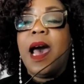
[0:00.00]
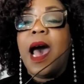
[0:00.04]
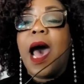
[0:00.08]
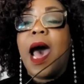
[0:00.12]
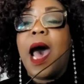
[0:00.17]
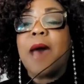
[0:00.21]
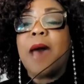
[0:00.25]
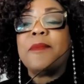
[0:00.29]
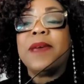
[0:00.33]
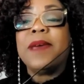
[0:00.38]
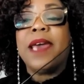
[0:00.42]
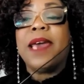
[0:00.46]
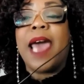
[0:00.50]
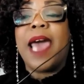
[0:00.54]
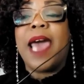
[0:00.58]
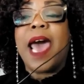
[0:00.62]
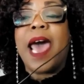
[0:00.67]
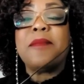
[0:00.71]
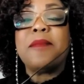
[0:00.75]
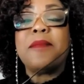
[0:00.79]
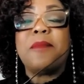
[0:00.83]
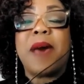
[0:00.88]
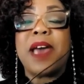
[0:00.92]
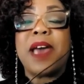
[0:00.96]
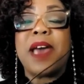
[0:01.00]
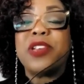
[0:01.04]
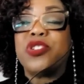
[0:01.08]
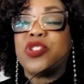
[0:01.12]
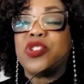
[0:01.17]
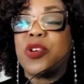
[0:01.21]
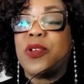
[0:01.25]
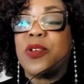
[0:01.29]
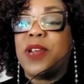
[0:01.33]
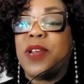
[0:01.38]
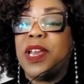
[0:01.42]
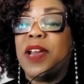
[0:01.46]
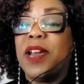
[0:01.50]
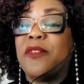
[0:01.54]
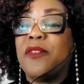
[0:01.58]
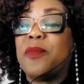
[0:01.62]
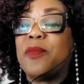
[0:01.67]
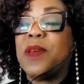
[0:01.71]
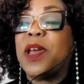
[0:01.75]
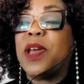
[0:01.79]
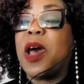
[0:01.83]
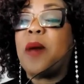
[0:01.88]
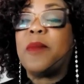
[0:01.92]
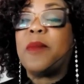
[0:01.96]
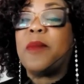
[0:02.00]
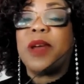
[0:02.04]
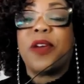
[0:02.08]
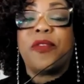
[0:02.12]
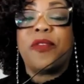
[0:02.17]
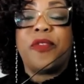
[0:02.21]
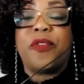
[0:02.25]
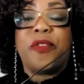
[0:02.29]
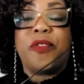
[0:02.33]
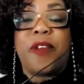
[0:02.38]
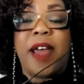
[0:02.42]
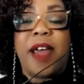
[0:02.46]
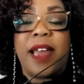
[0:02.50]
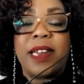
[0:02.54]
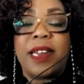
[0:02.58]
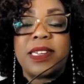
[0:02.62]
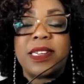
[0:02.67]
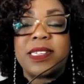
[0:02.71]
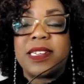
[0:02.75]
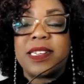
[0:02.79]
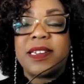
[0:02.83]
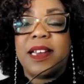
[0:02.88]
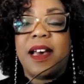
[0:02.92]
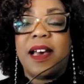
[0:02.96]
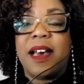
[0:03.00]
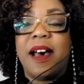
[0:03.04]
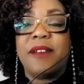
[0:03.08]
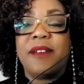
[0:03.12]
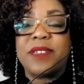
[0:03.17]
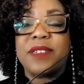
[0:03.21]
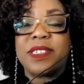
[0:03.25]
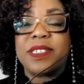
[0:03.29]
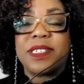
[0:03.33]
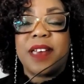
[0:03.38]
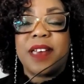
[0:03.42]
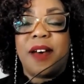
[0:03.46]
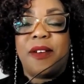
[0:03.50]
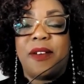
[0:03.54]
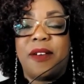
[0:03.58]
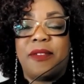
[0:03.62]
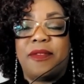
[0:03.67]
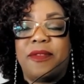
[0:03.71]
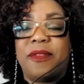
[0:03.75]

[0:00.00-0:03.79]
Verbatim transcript: I began my journey of becoming a friend of self.